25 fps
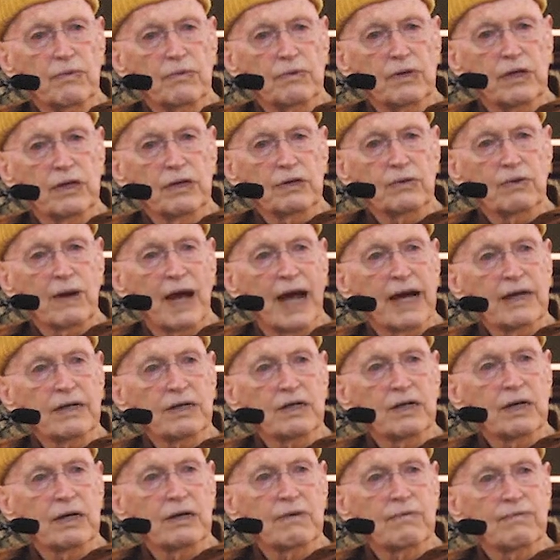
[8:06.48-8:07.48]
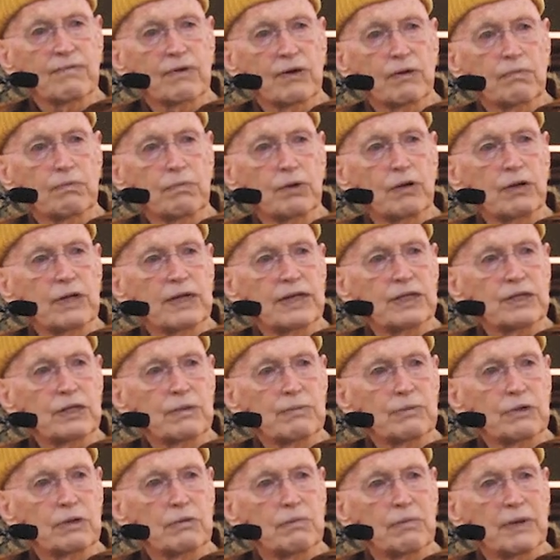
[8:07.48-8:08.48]
attraction for
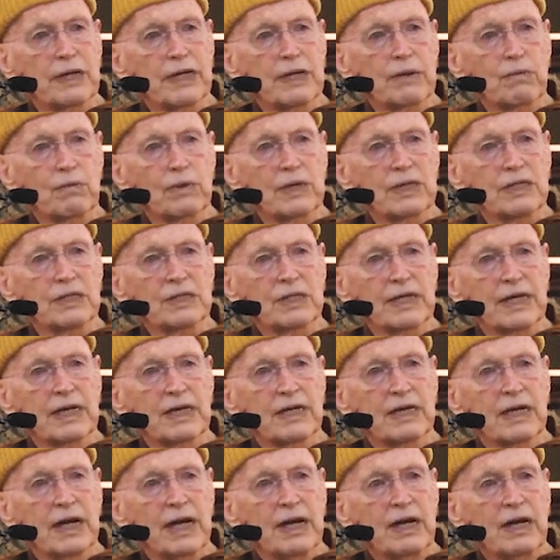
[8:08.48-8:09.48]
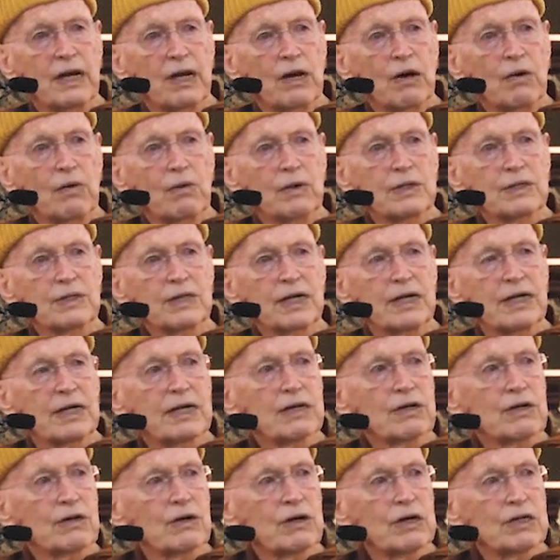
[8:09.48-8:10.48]
Buddhism to me was an
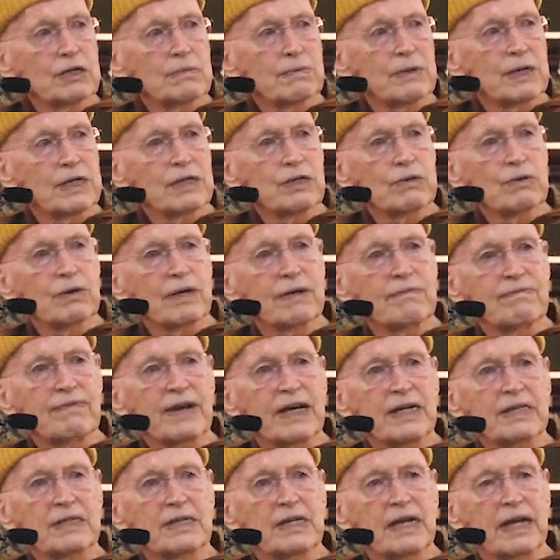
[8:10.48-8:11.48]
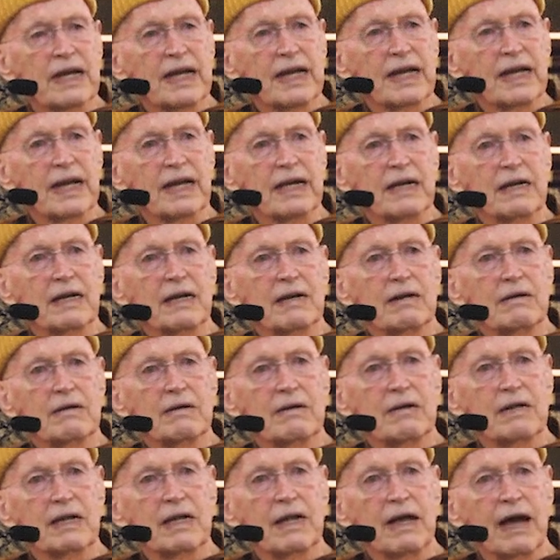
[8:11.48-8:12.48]
encouragement to investigate
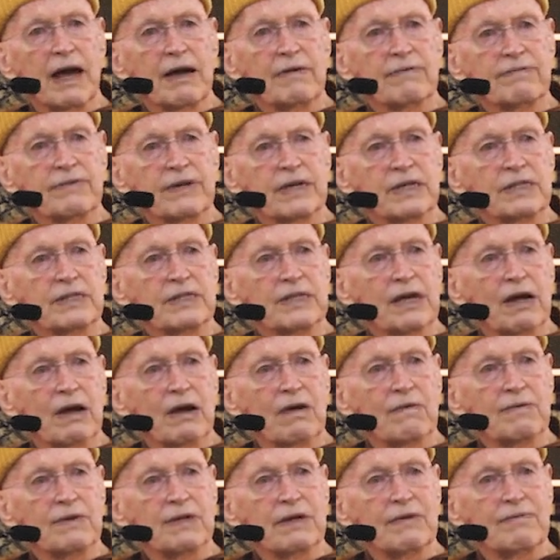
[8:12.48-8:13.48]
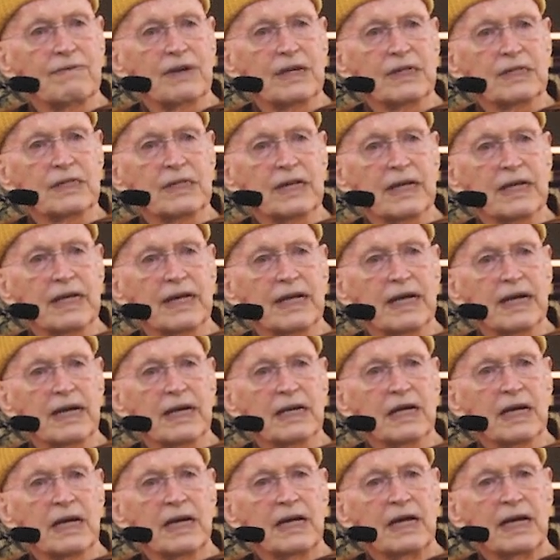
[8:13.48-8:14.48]
life itself, investigate
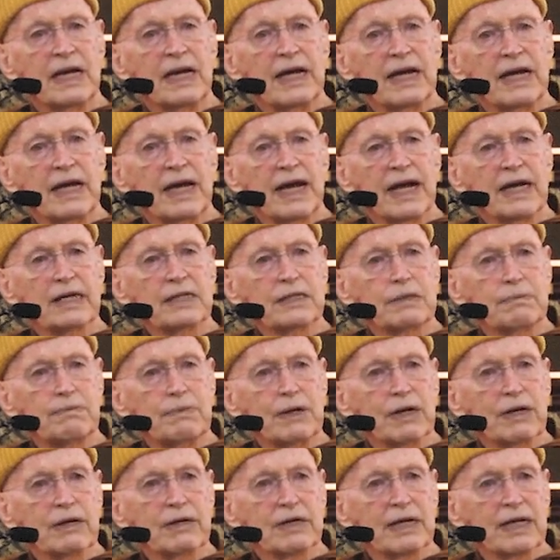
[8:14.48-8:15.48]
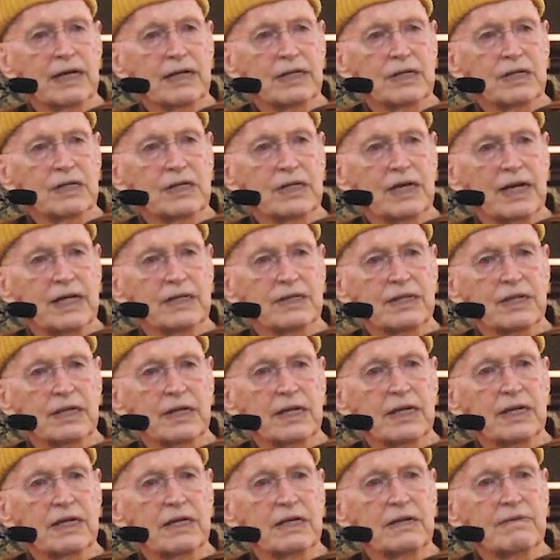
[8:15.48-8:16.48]
experience as
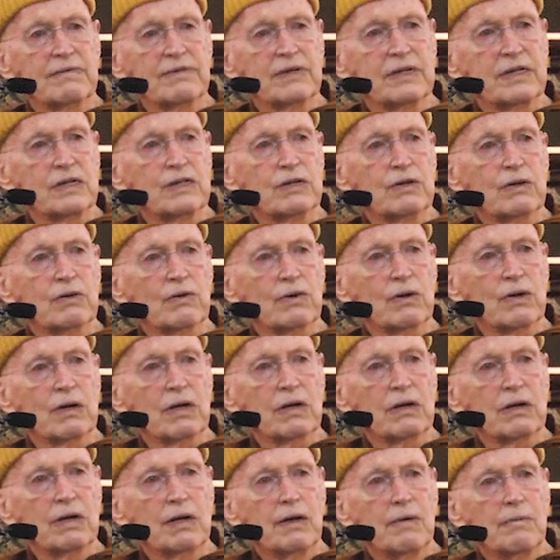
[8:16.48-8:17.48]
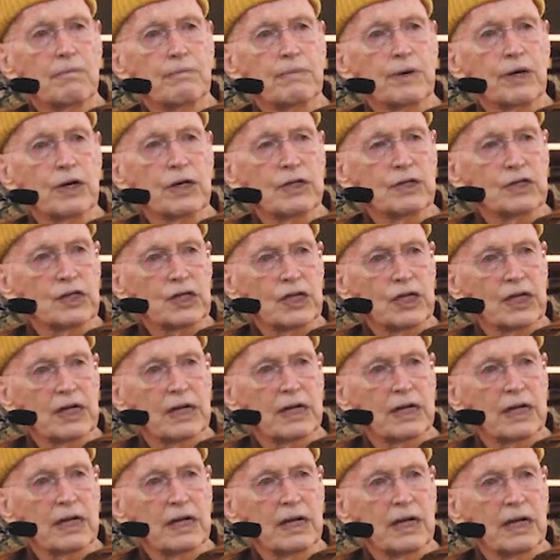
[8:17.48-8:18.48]
an individual
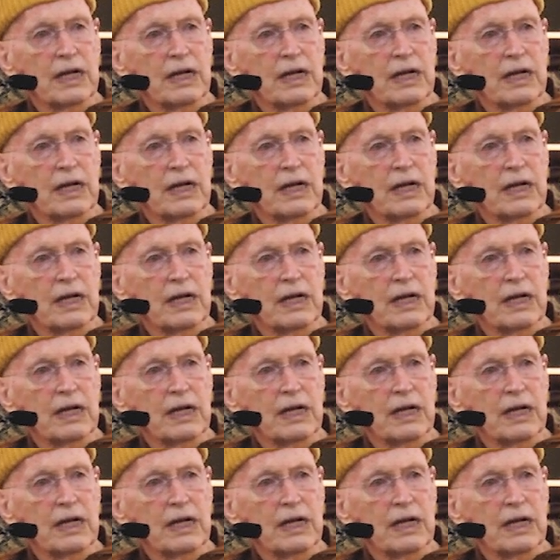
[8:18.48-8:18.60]
person.